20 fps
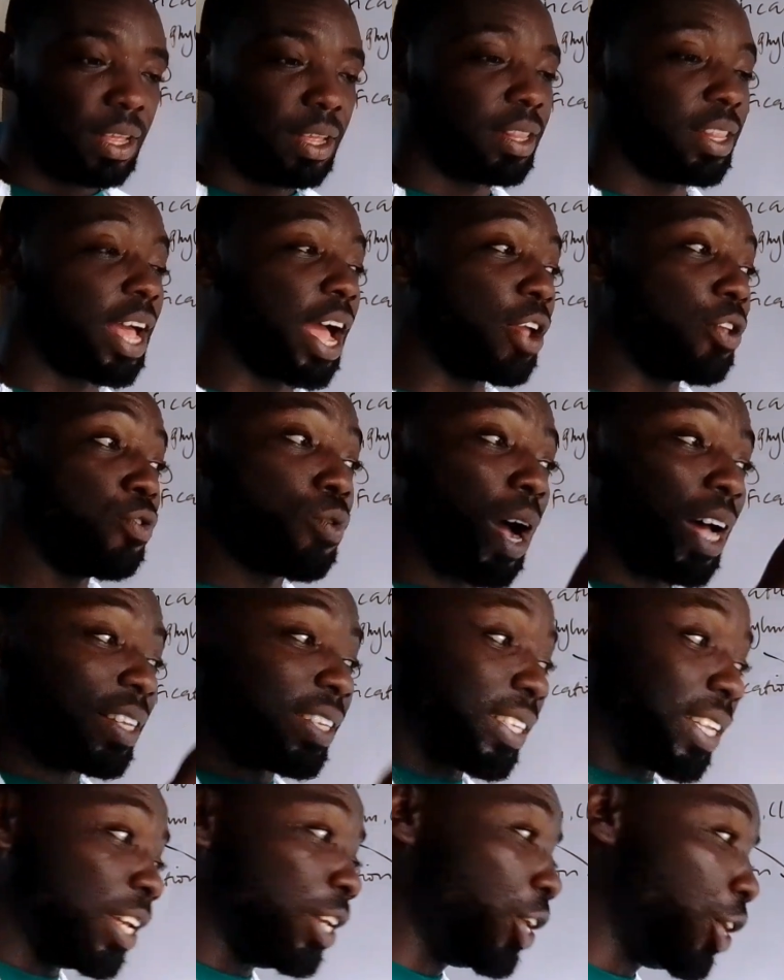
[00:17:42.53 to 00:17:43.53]
that you are
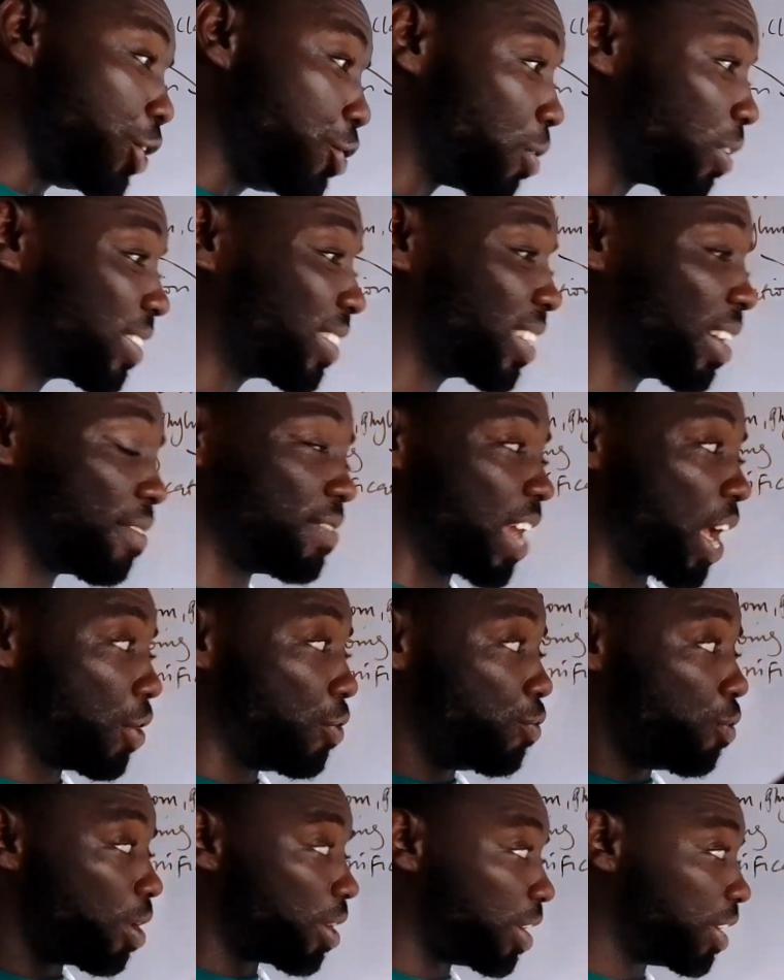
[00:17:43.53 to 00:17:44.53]
seeing in yourself, that
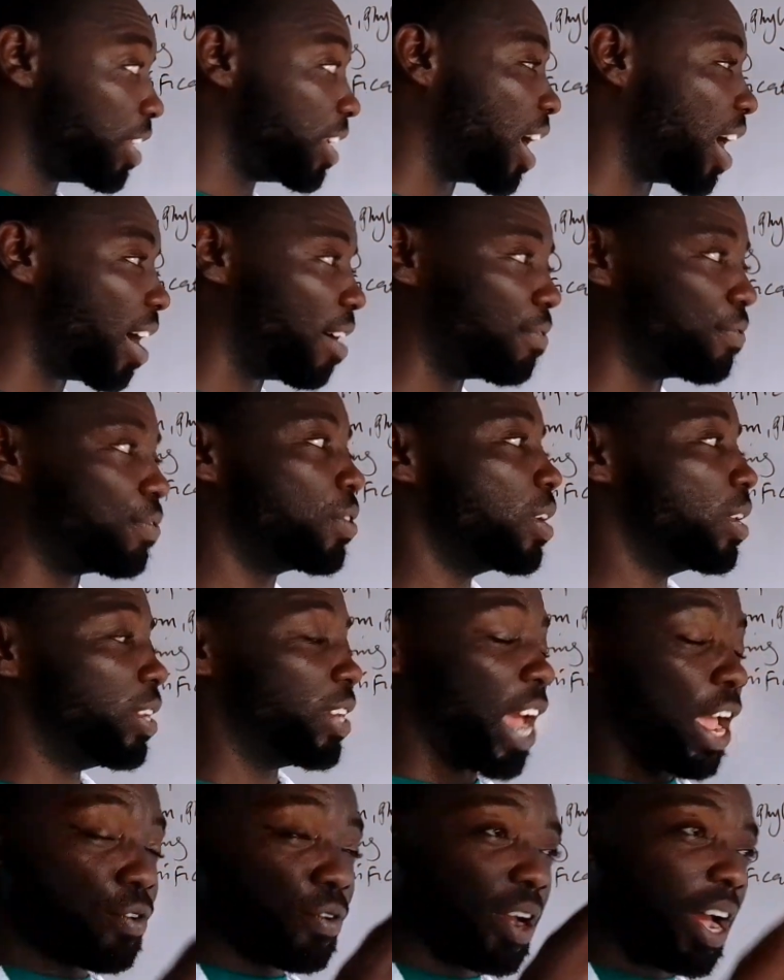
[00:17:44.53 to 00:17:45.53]
you already have,
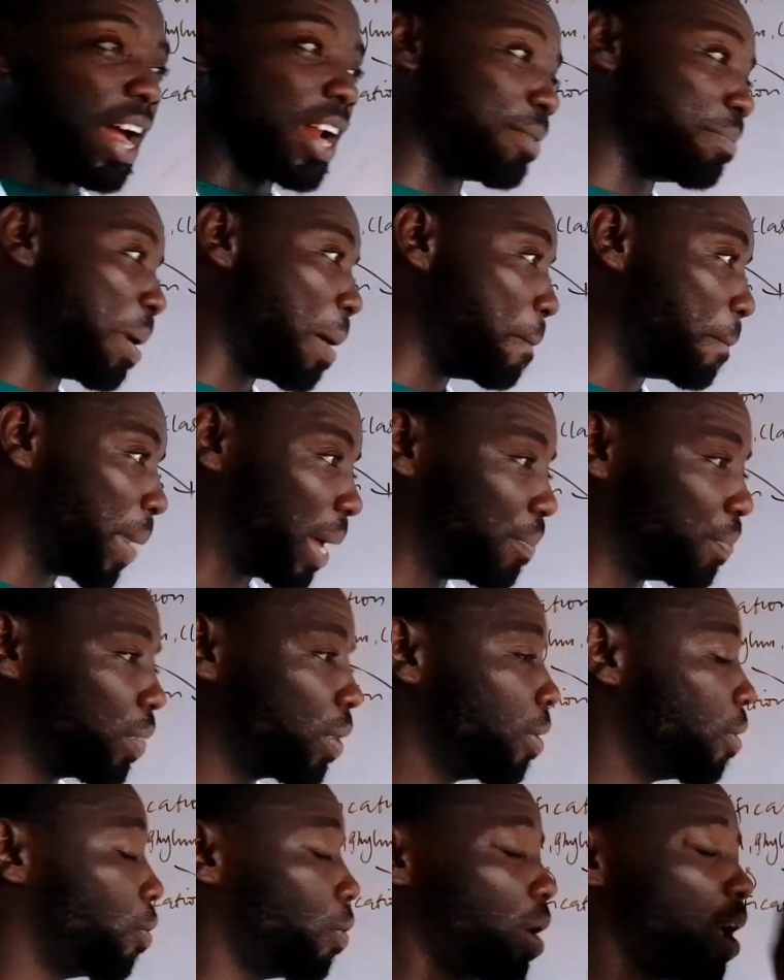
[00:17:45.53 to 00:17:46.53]
that you can remember.
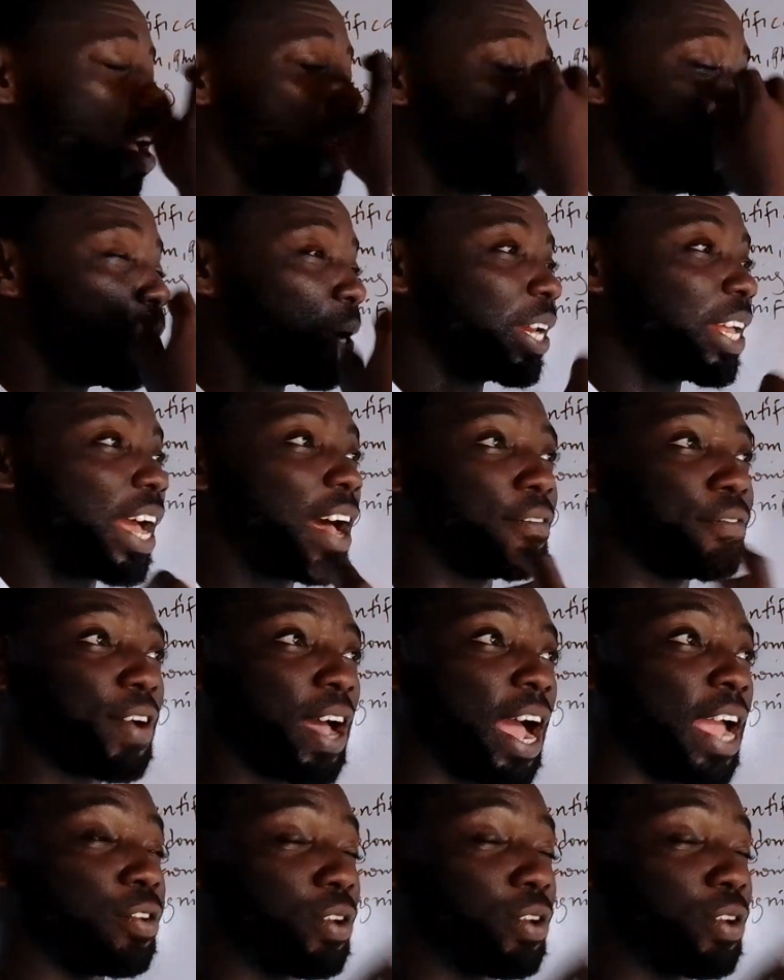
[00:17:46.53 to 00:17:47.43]
Everybody have eyes,